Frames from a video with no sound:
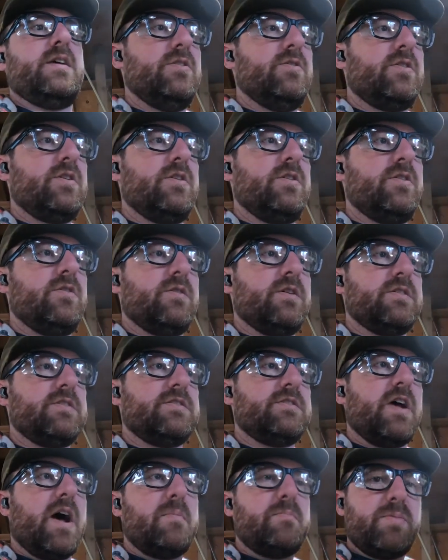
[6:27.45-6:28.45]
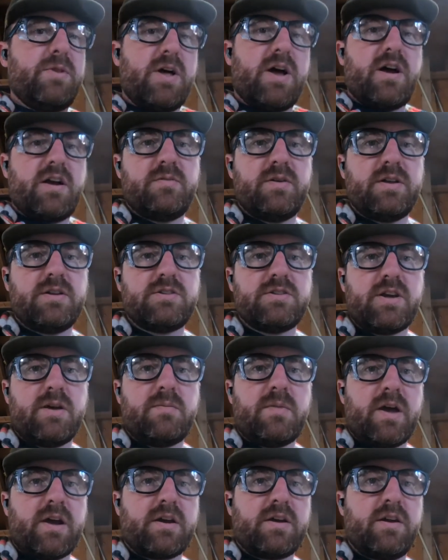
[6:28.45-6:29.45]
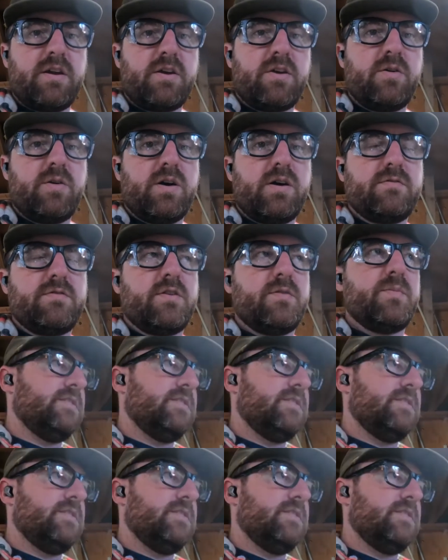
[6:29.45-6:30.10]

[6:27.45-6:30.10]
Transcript: you can do a stop block, which I'm not going to go over.